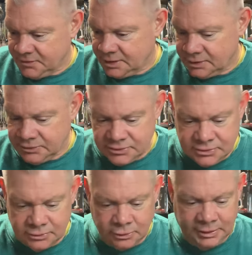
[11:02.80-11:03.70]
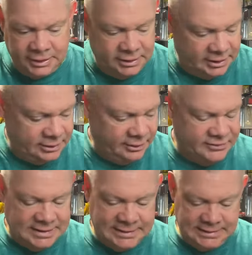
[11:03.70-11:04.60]
you know, just do a quick here. I know I've
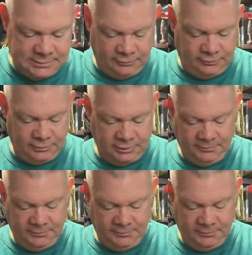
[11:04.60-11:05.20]
done these before.